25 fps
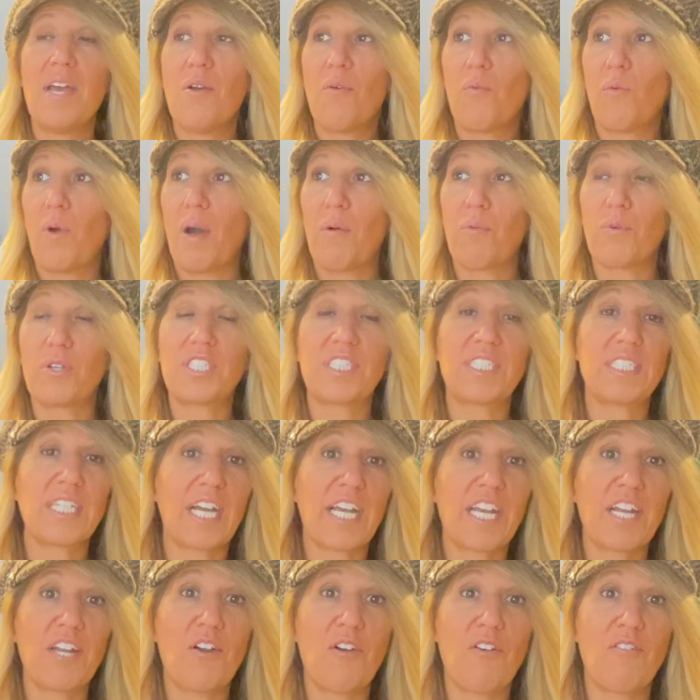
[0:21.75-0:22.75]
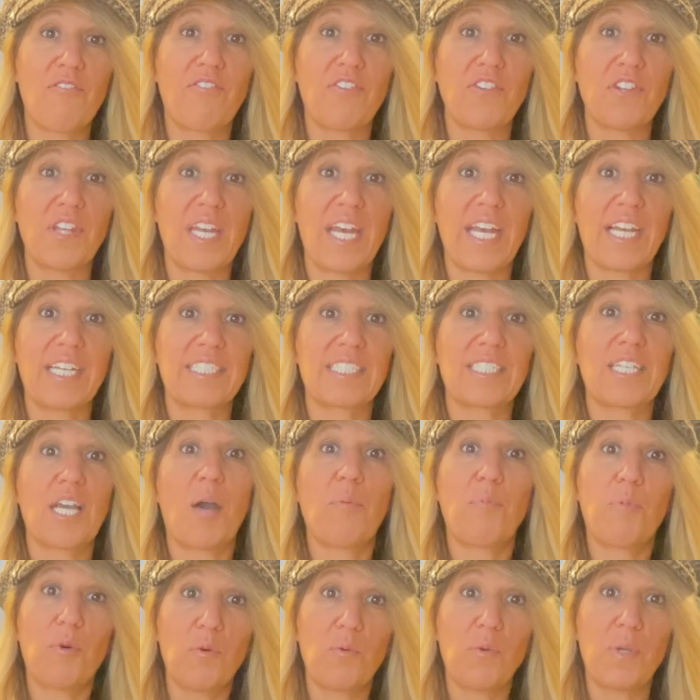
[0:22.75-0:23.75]
While we're stuck at home for the next
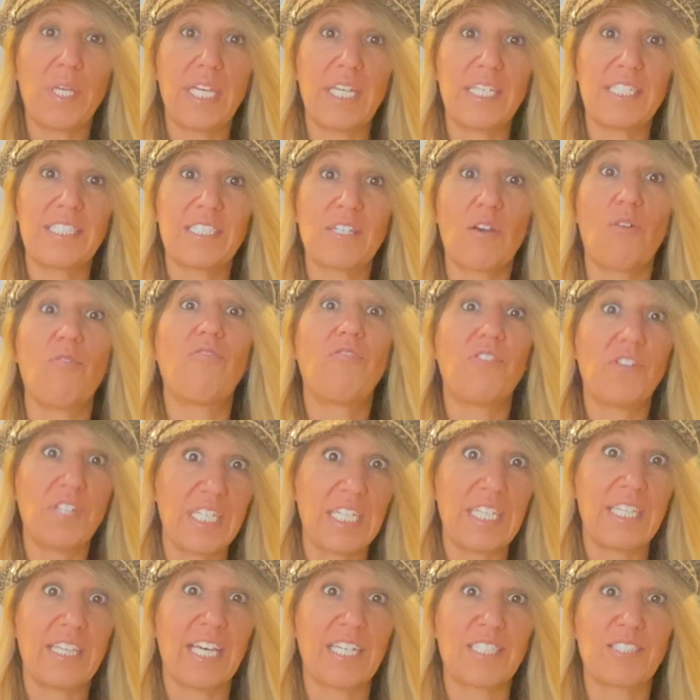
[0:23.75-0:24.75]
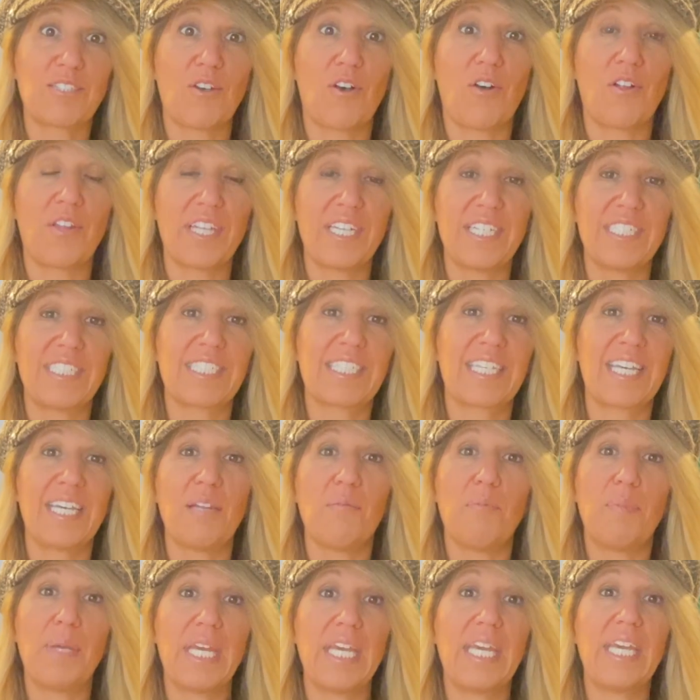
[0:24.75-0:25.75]
couple weeks, hopefully that's all that it's gonna
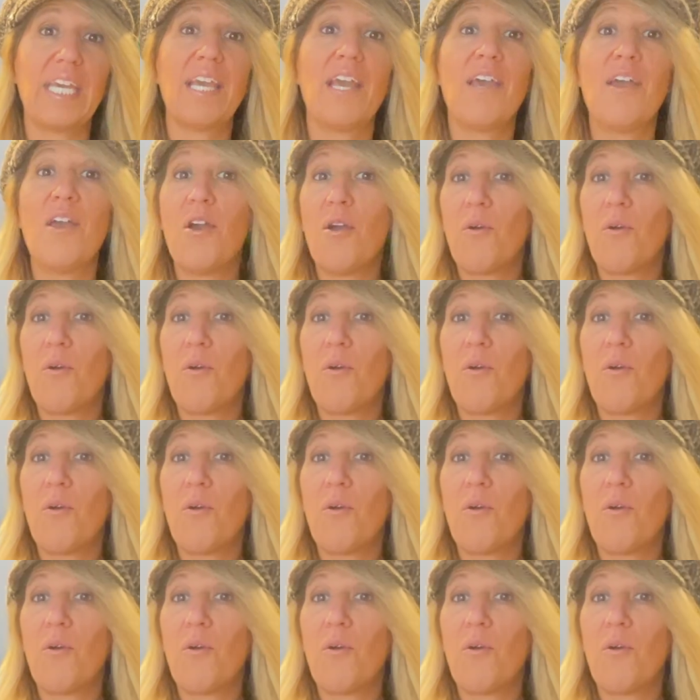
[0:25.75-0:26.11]
be.